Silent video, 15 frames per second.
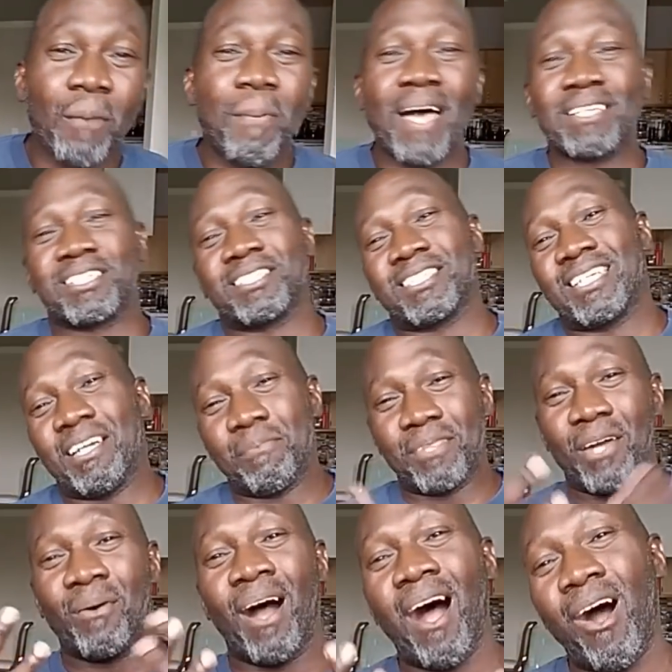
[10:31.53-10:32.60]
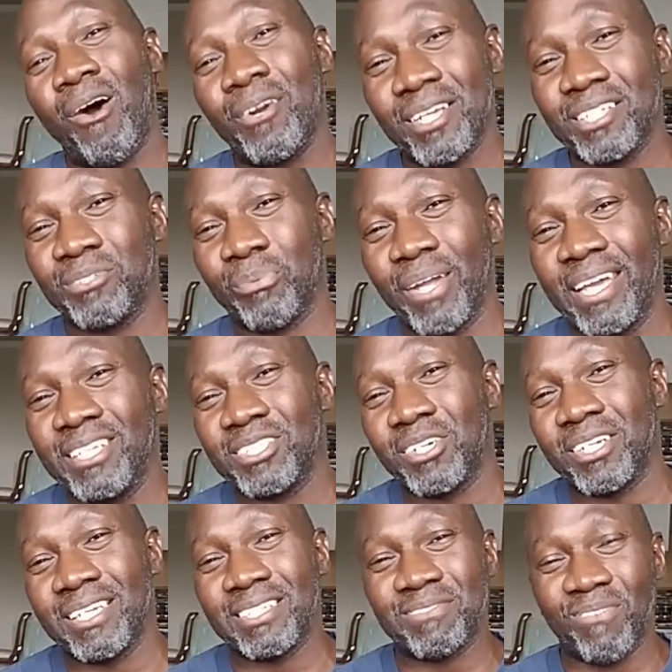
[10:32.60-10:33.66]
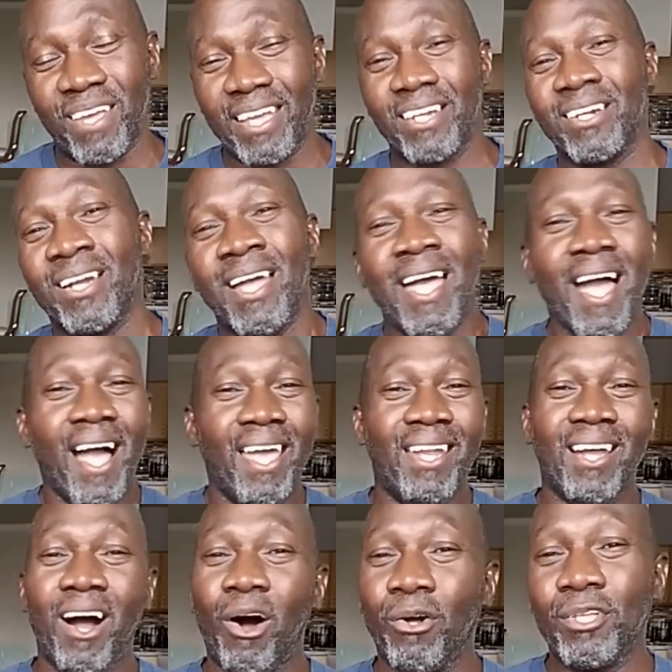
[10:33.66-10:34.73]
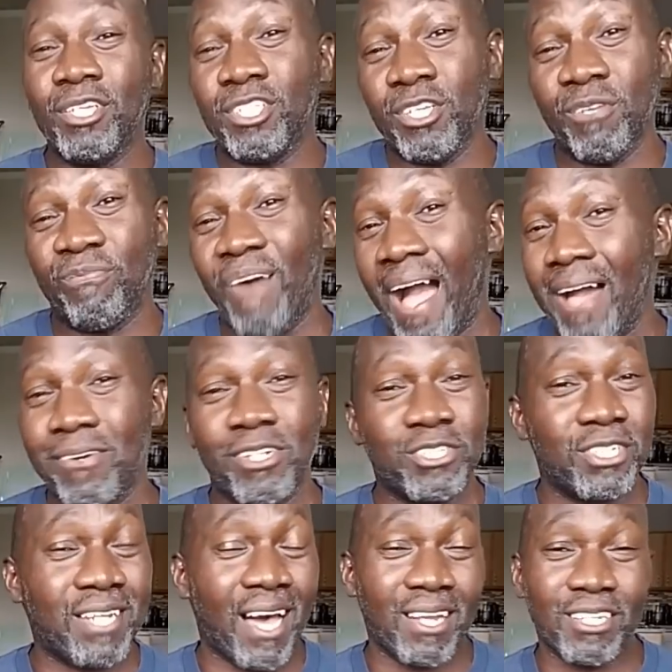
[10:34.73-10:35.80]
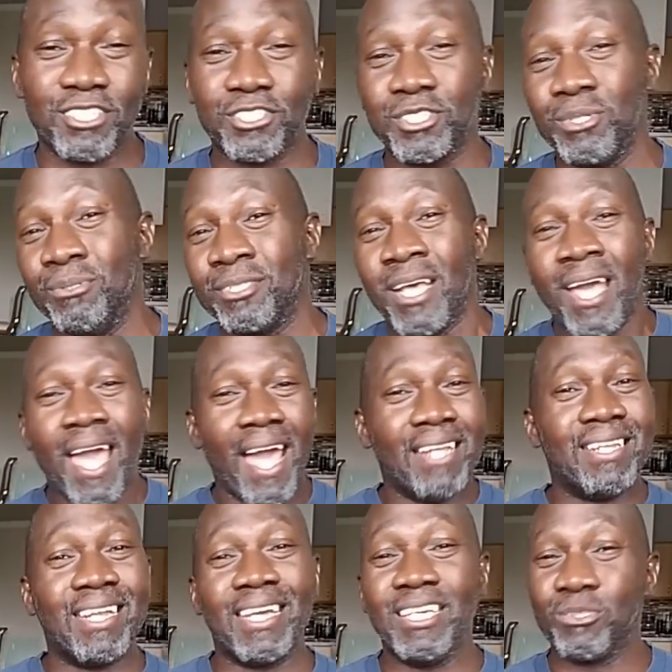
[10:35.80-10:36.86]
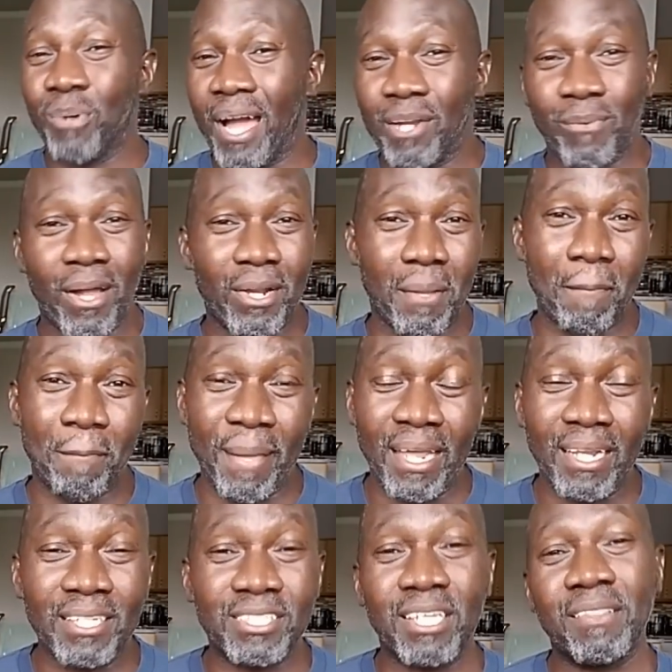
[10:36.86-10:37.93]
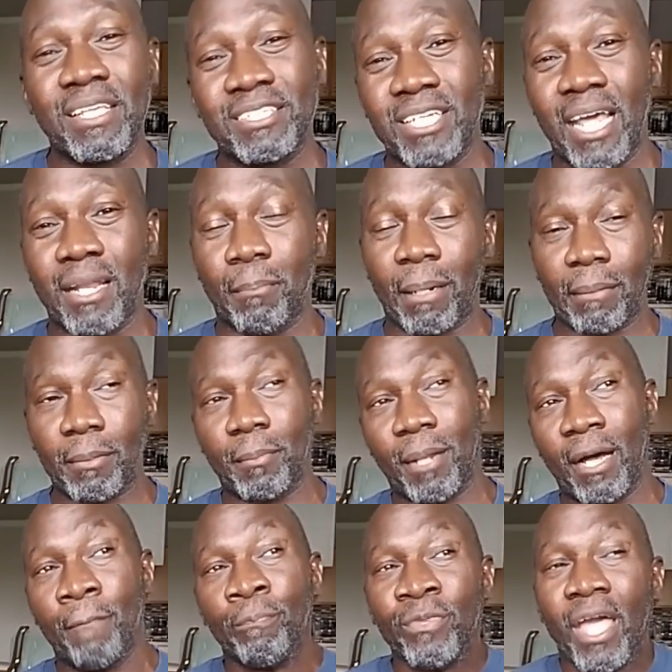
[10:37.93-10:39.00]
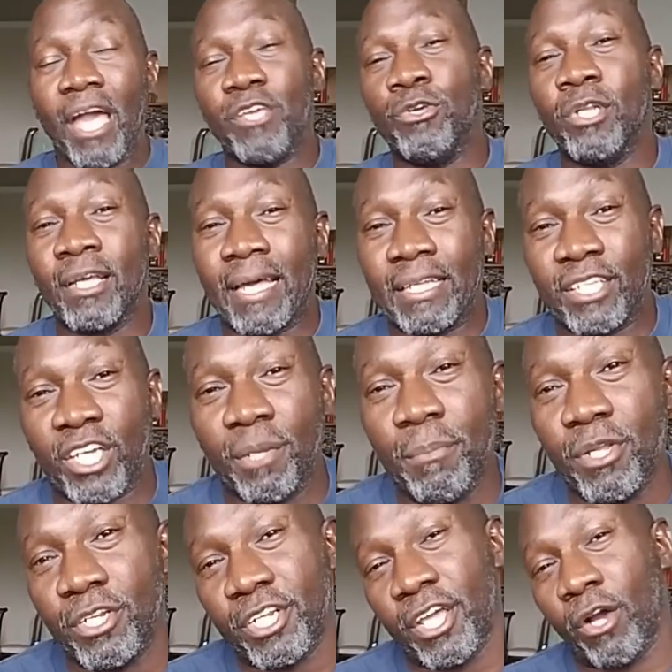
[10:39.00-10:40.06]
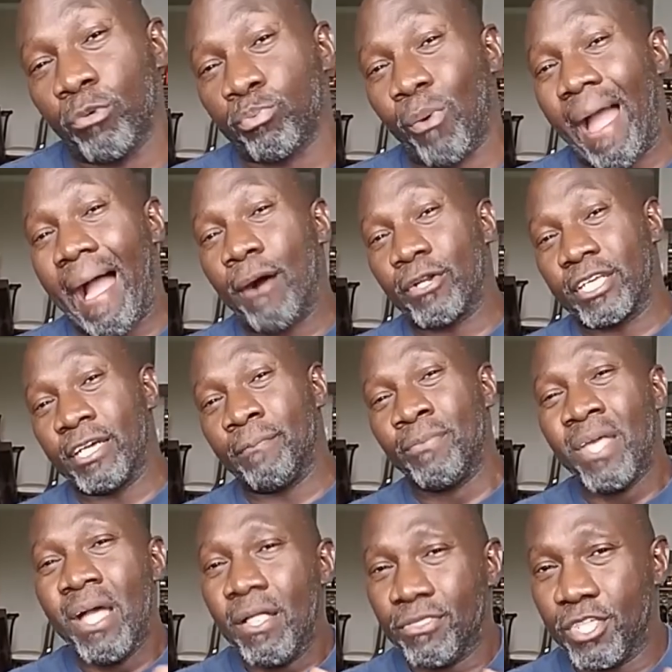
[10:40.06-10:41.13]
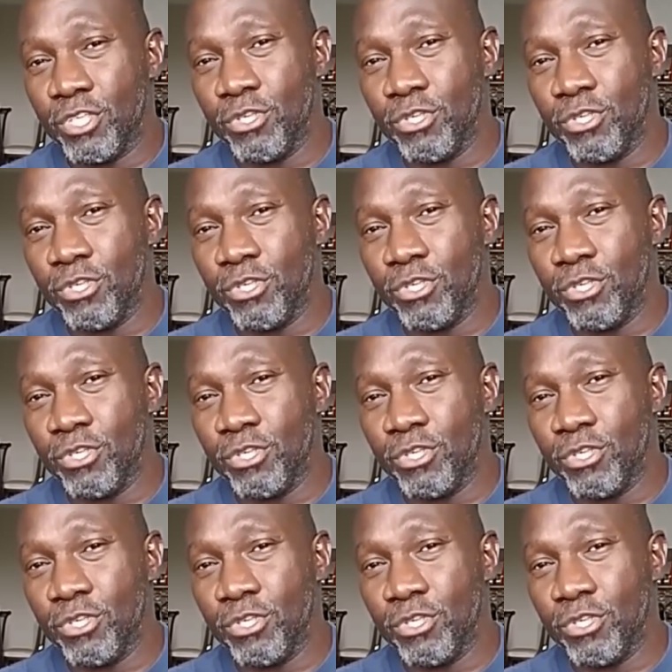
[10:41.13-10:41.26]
Your pastor sitting up there with all these rings on his finger and all these five hundred dollar suits, and then he's riding around in Bentleys and this and that and blah, blah, blah. And you look at the community around him,